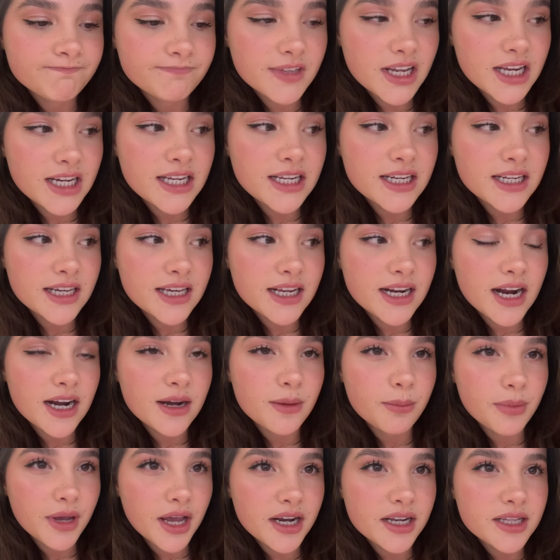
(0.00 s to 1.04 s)
I need to get out
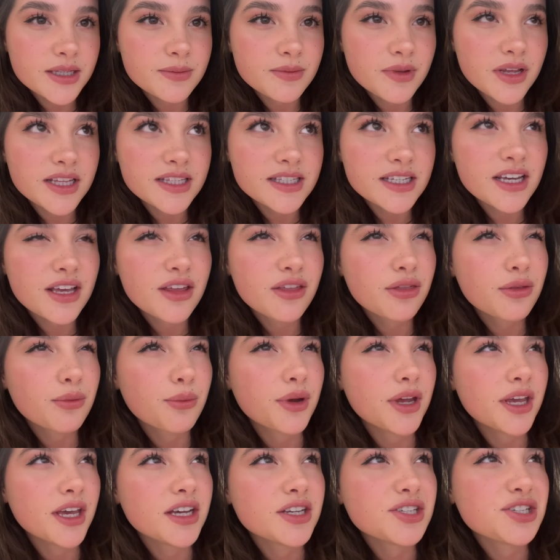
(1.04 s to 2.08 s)
of bed. It's, it's like
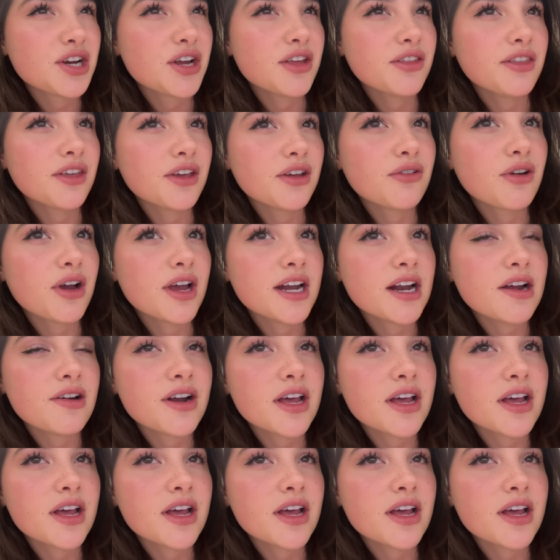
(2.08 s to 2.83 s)
three-ish, I think, right now.